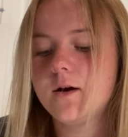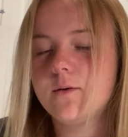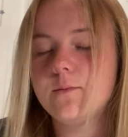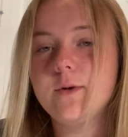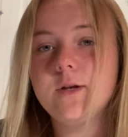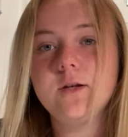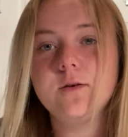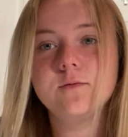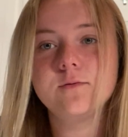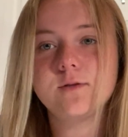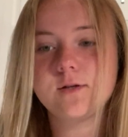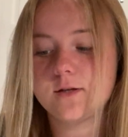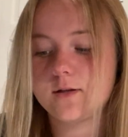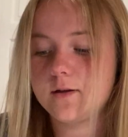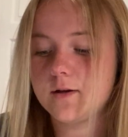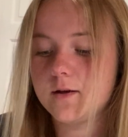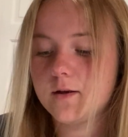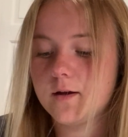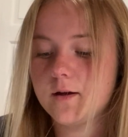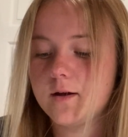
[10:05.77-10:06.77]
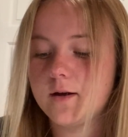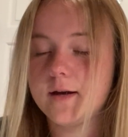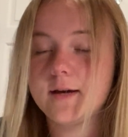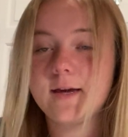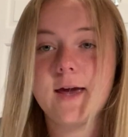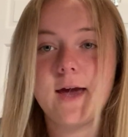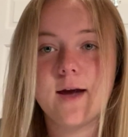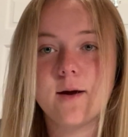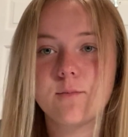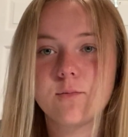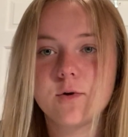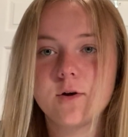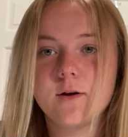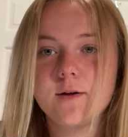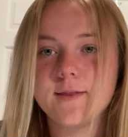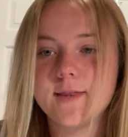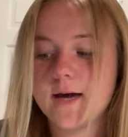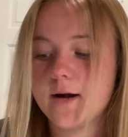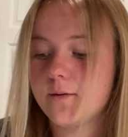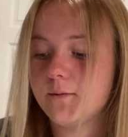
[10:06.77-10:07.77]
We used a camera
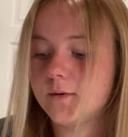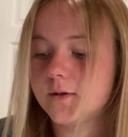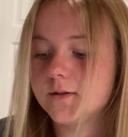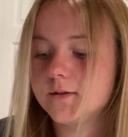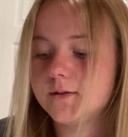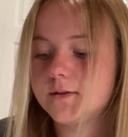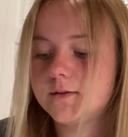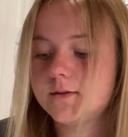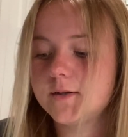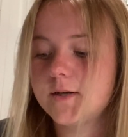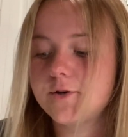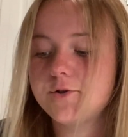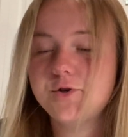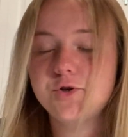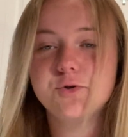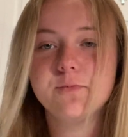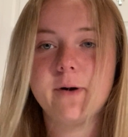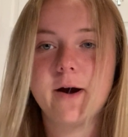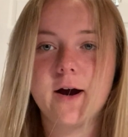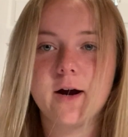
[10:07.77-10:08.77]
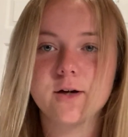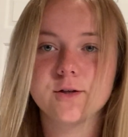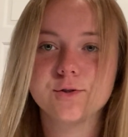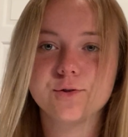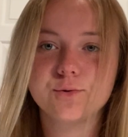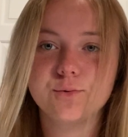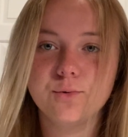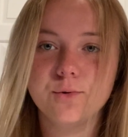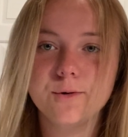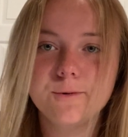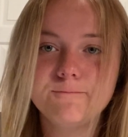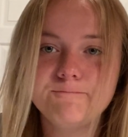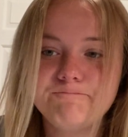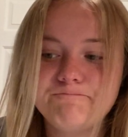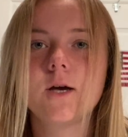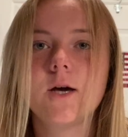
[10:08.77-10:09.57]
that was issued by our school.